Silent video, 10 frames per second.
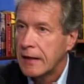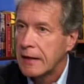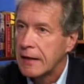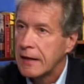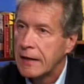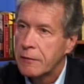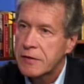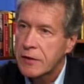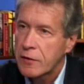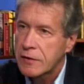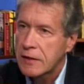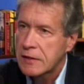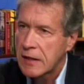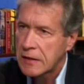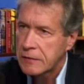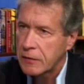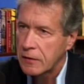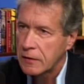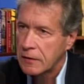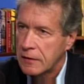he was so
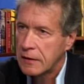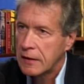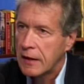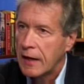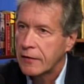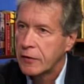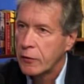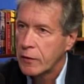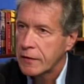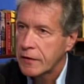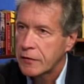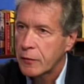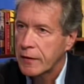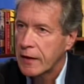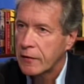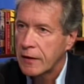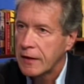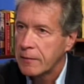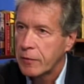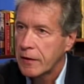successful at doing this without
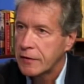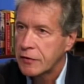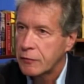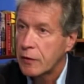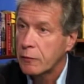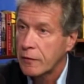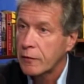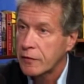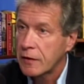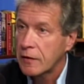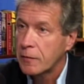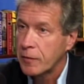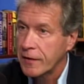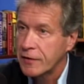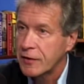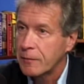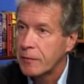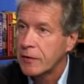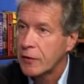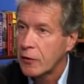any bloodshed, well, there was a little bloodshed,
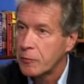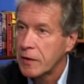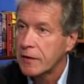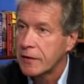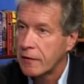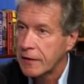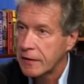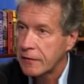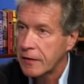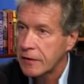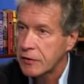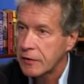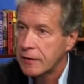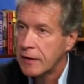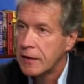but no military intervention,